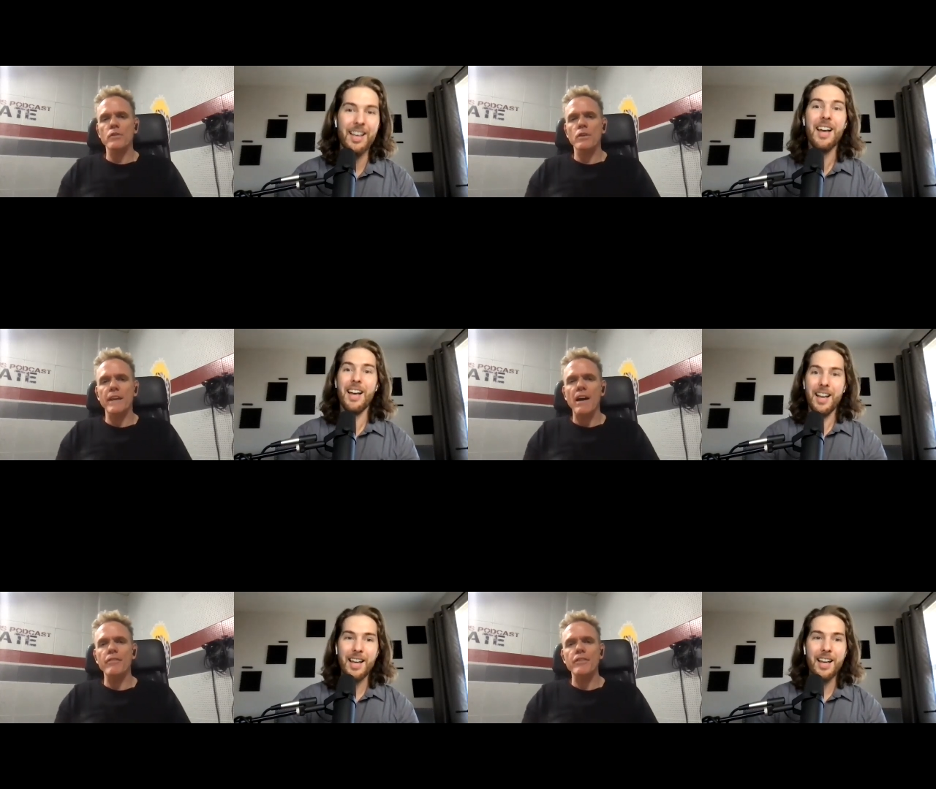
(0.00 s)

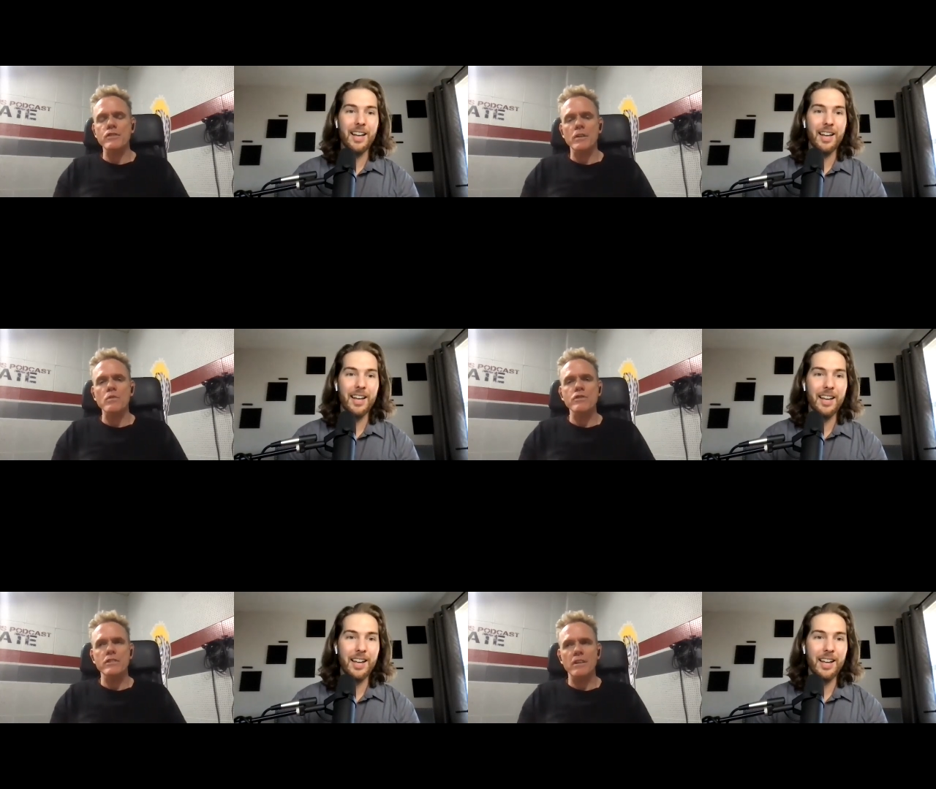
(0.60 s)
Speaker 1: called Alpha Chick
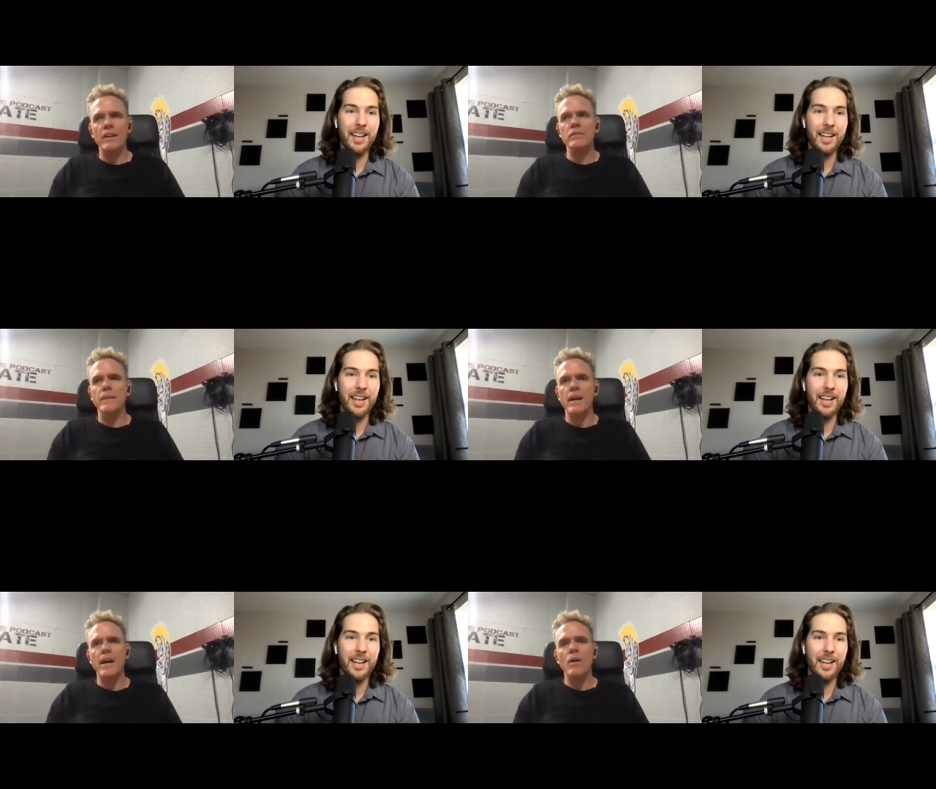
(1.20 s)
where she talks
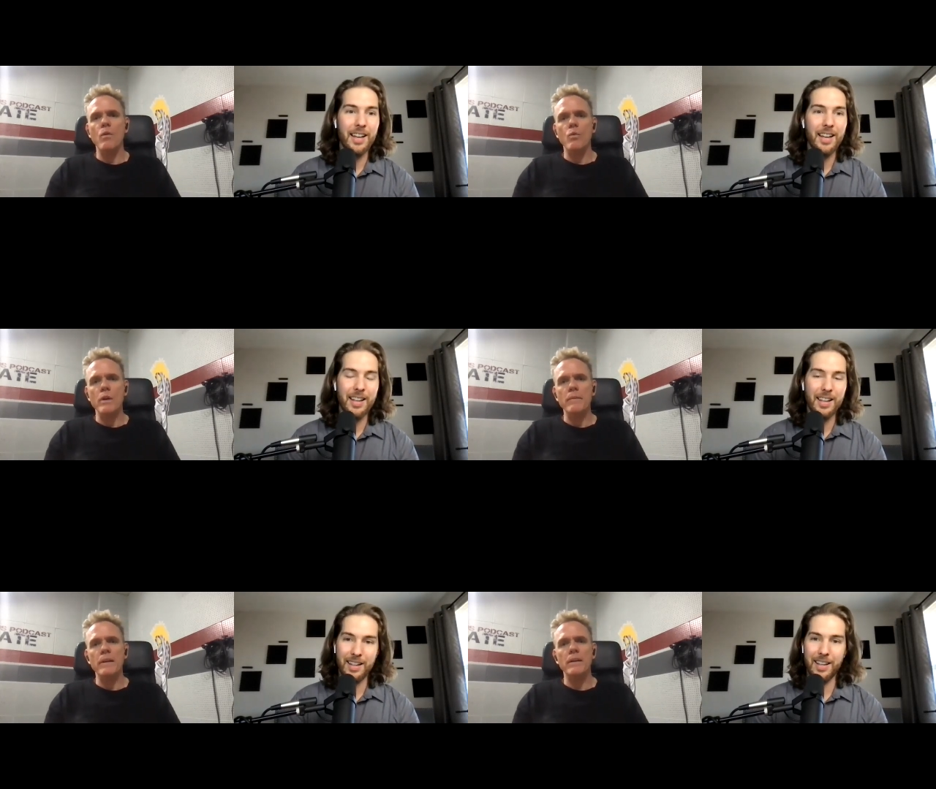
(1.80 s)
about how
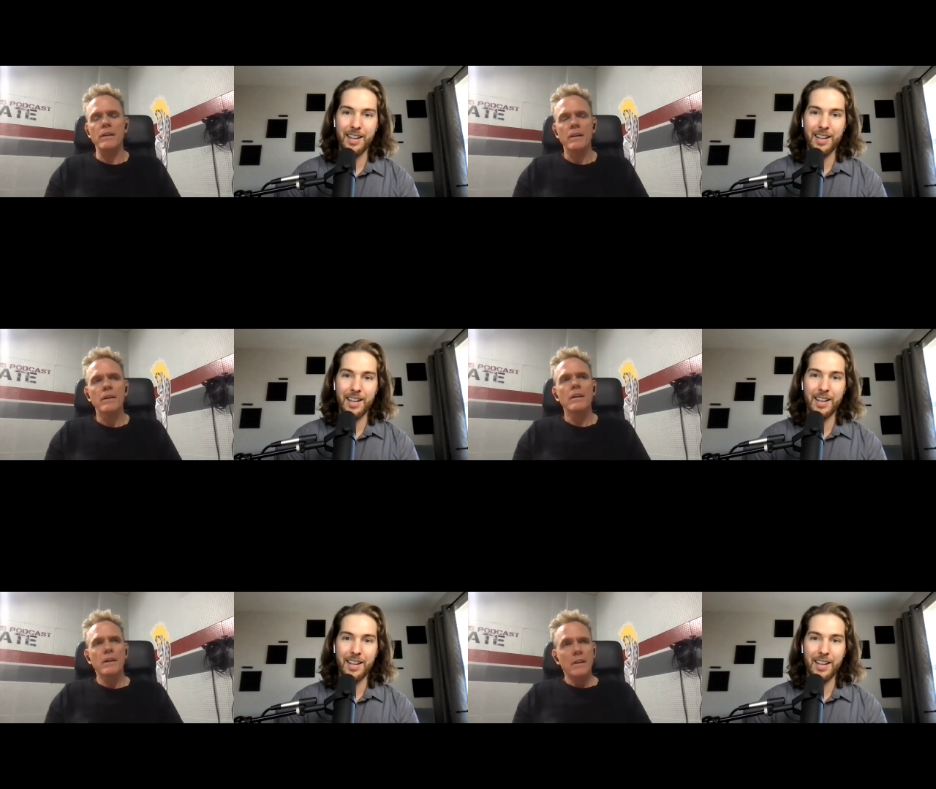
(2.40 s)
women
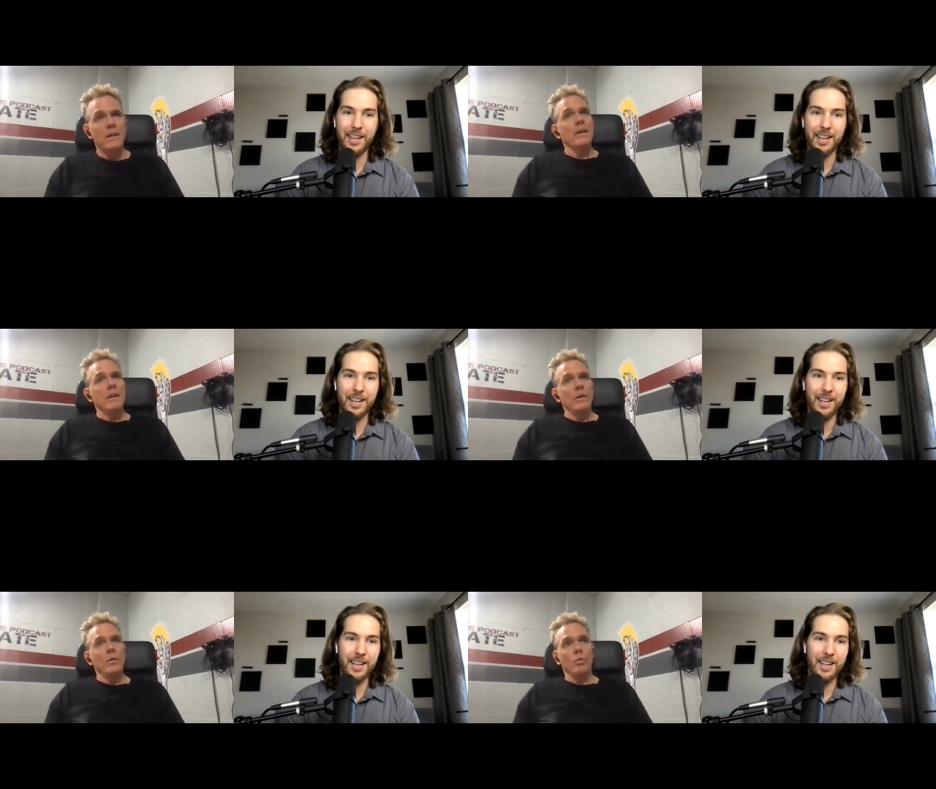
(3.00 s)

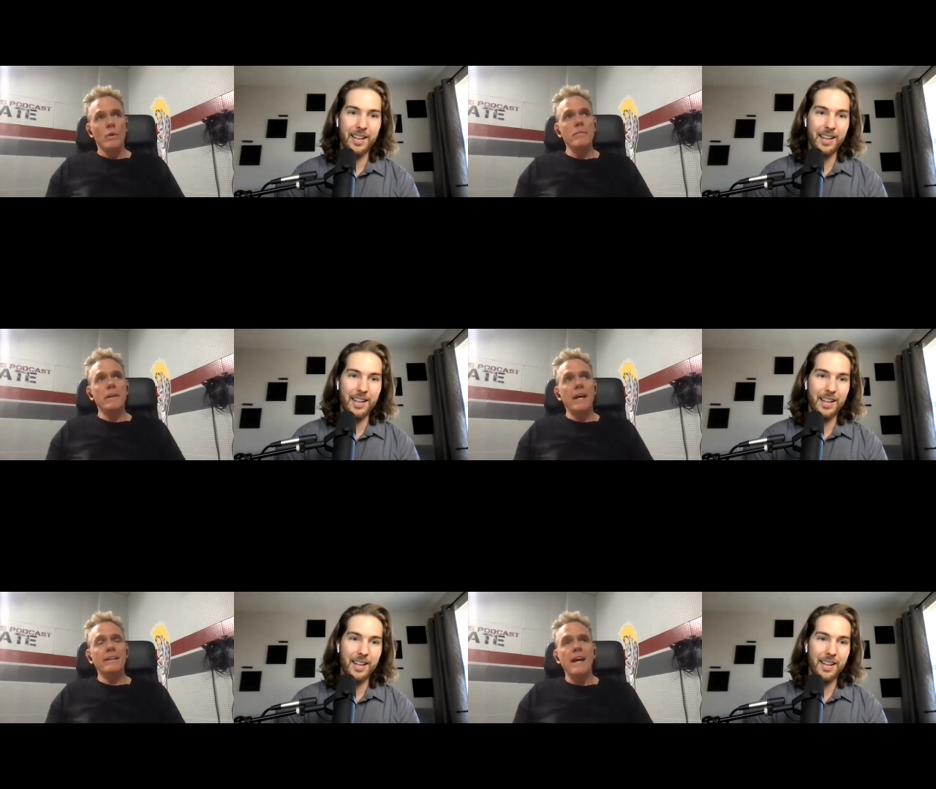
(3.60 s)

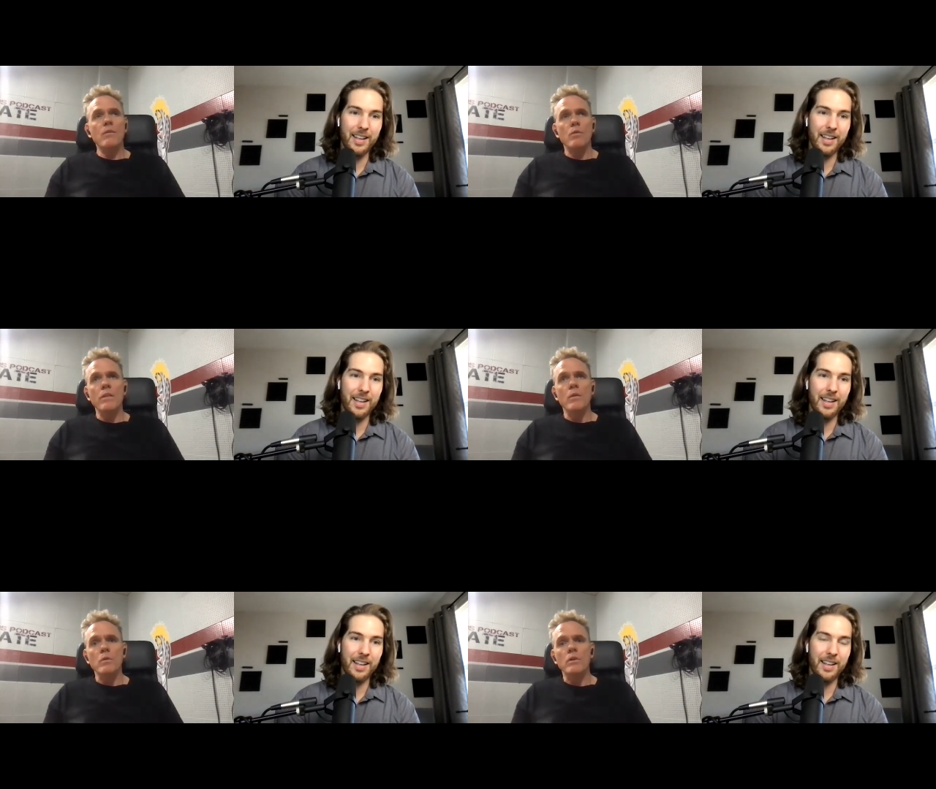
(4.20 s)
women like that
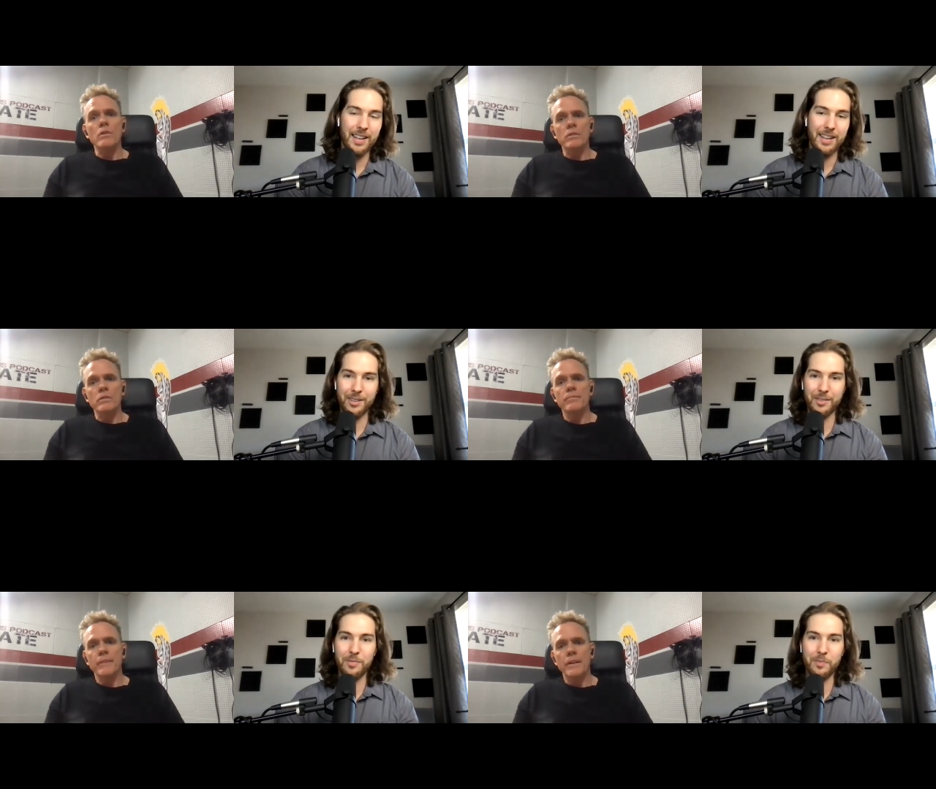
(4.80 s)
run the
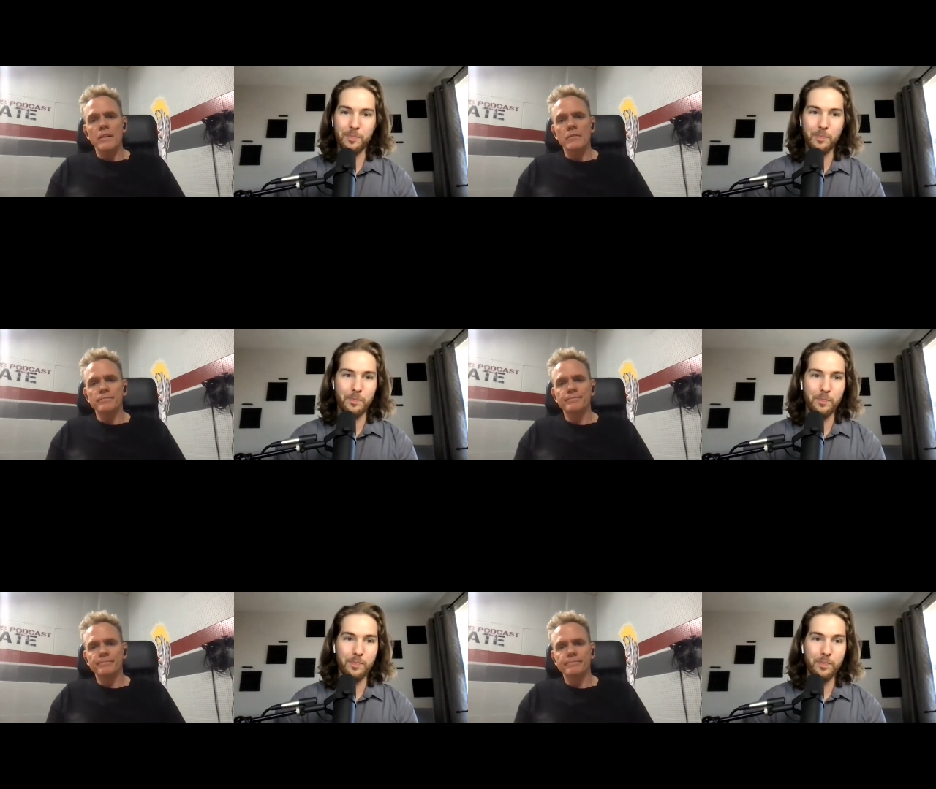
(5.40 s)
world. You know.
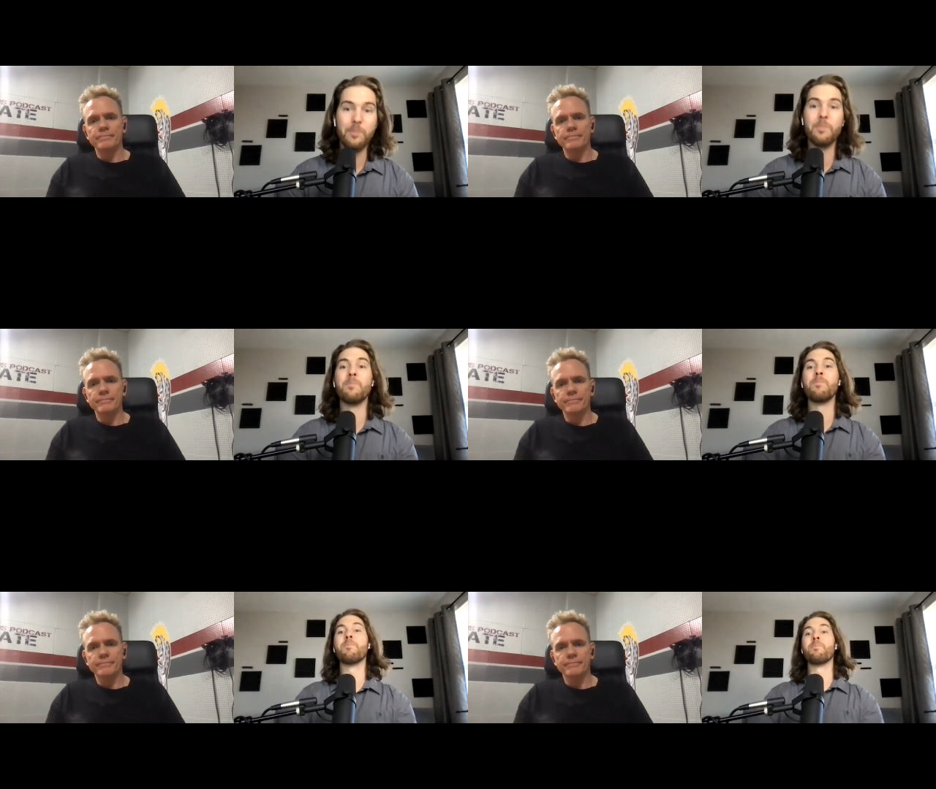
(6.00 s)

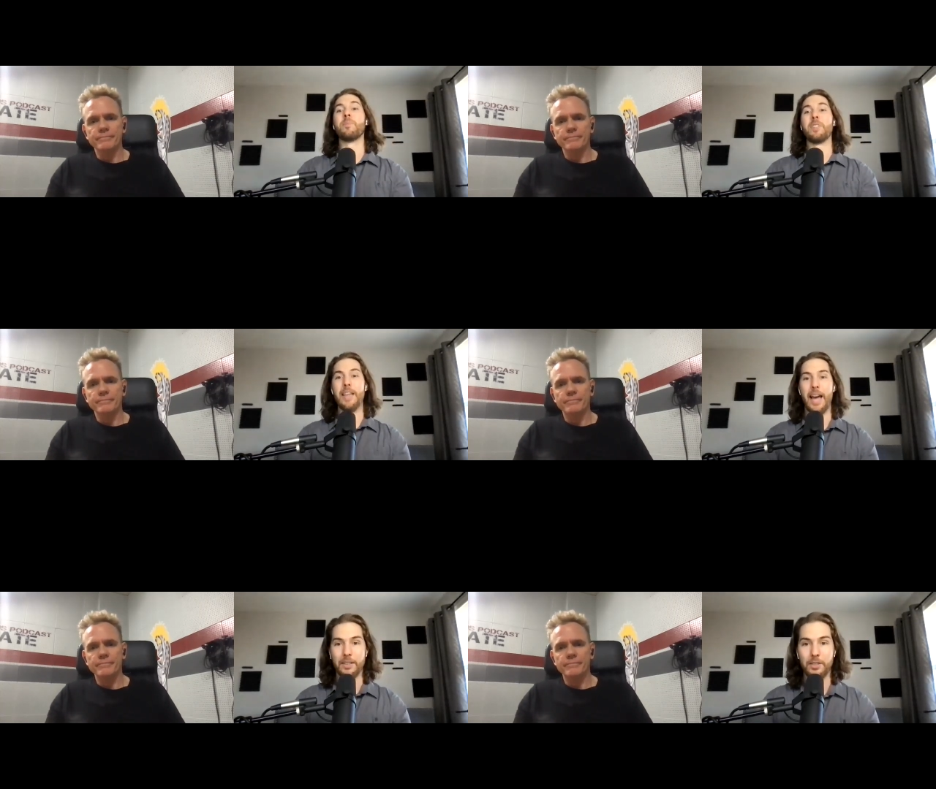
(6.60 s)
Speaker 2: Mm,
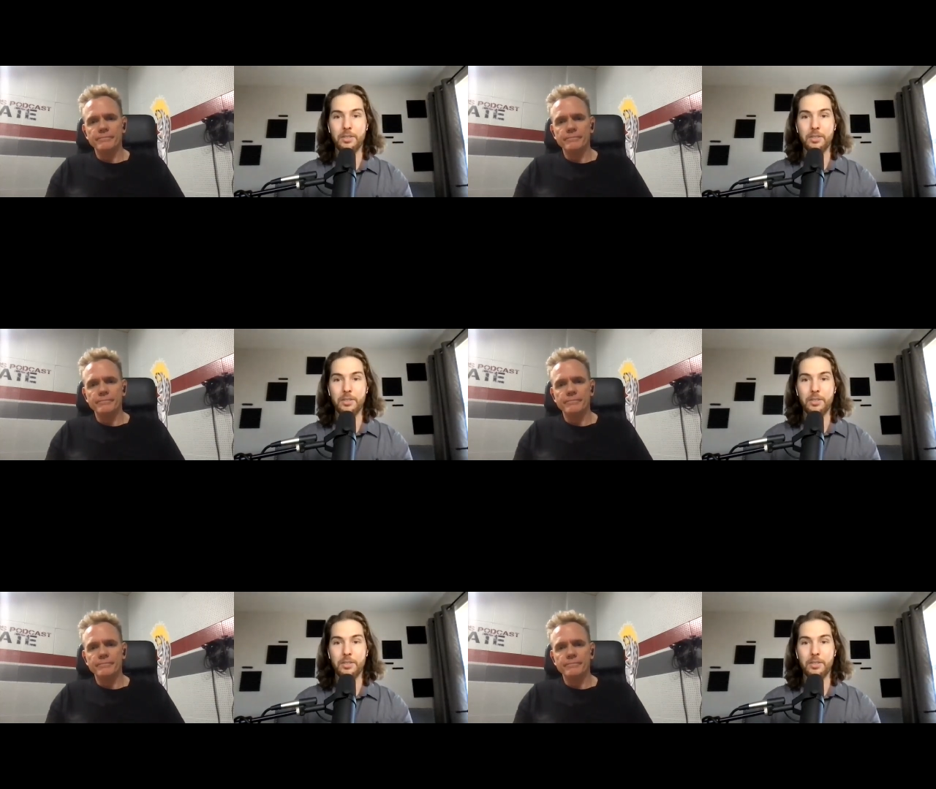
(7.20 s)
yes,